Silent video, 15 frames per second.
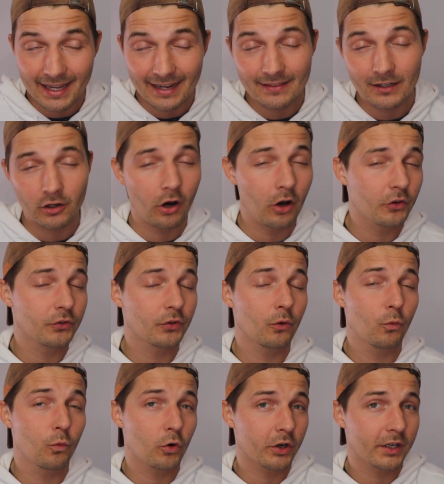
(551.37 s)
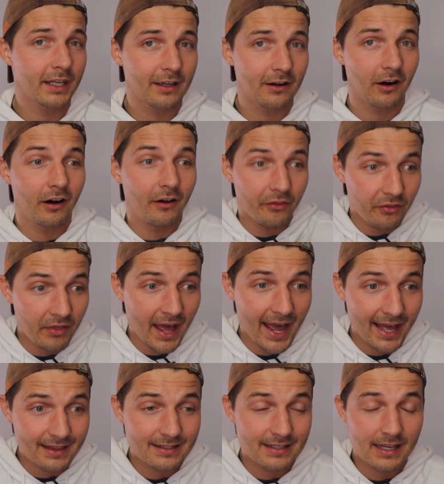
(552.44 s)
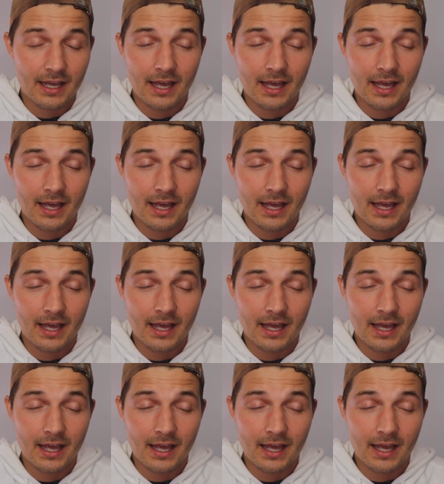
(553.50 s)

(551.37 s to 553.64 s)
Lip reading: and they're also working on that,